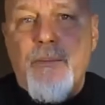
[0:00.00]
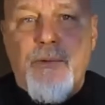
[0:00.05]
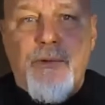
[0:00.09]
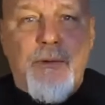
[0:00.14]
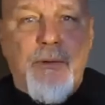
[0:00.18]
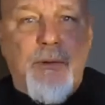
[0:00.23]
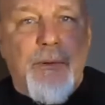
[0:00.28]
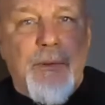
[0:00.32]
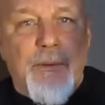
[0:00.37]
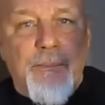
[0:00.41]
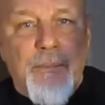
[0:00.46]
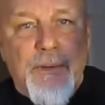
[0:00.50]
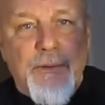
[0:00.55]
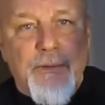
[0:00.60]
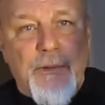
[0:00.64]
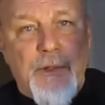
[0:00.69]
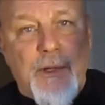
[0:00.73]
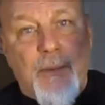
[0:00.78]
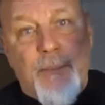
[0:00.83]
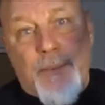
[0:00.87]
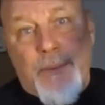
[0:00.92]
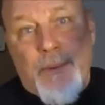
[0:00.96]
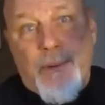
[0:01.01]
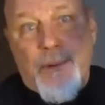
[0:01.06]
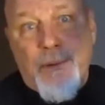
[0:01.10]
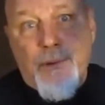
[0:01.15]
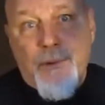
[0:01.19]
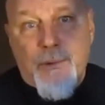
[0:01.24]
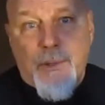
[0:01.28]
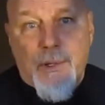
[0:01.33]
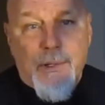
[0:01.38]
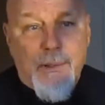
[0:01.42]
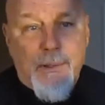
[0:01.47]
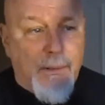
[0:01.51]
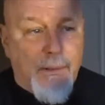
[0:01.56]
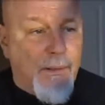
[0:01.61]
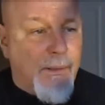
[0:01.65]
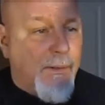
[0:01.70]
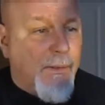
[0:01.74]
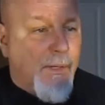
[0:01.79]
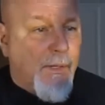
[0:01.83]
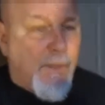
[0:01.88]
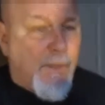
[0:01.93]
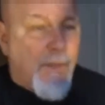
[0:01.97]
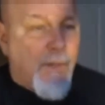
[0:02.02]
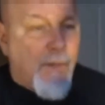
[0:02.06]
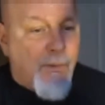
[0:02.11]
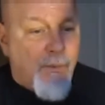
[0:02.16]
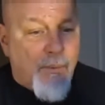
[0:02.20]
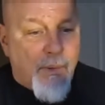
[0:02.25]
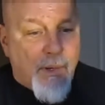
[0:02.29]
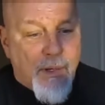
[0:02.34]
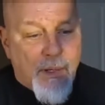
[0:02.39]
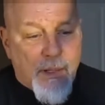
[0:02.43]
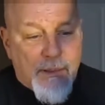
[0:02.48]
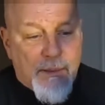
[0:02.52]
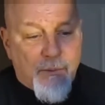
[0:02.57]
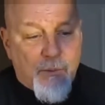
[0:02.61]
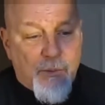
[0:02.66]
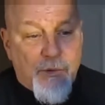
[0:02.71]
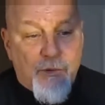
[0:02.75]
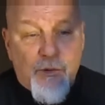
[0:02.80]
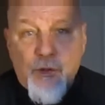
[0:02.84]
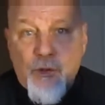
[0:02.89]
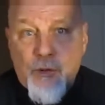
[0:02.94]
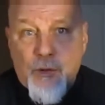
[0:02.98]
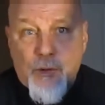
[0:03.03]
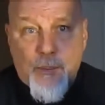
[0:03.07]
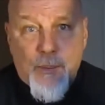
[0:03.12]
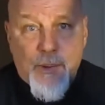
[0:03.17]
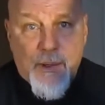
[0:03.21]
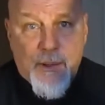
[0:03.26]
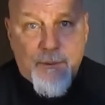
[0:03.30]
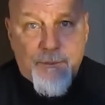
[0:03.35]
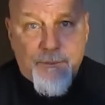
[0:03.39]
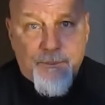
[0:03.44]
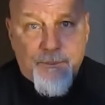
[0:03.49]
so it must not be a new idea. It was new to me.